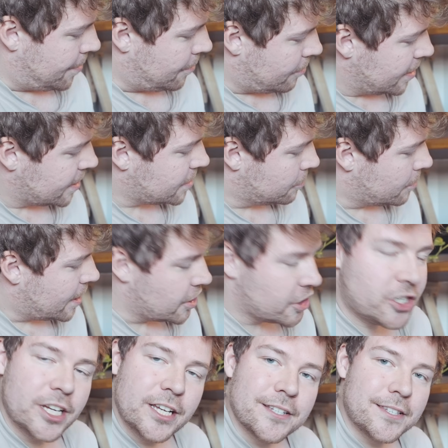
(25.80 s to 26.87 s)
And the reason why
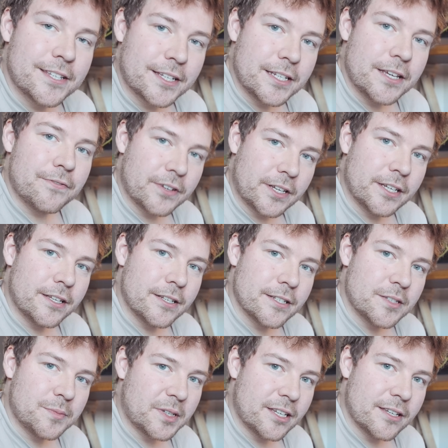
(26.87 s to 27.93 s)
she is significant
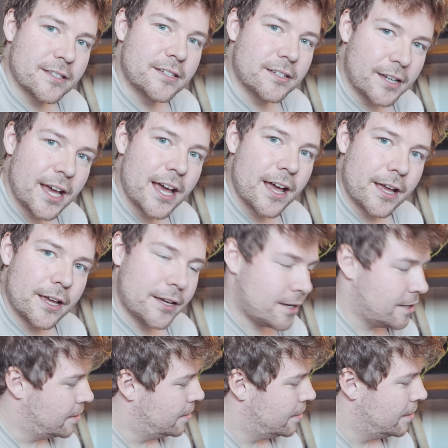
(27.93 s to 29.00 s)
is because today
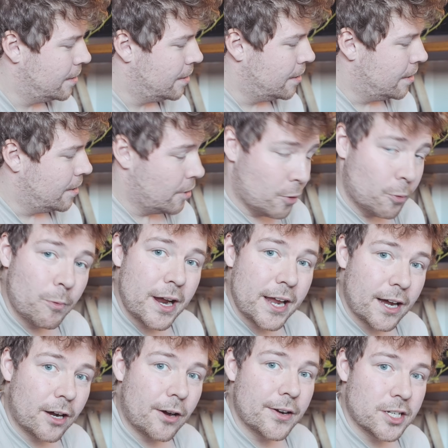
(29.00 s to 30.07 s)
we
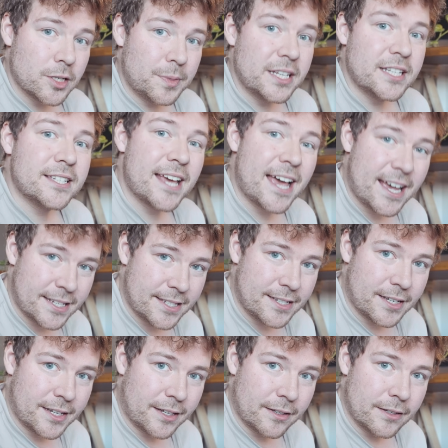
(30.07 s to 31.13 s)
are going to be
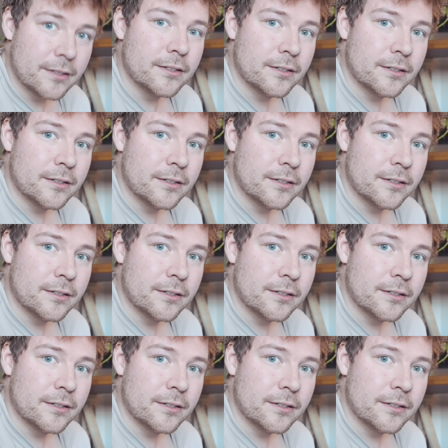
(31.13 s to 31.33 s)
testing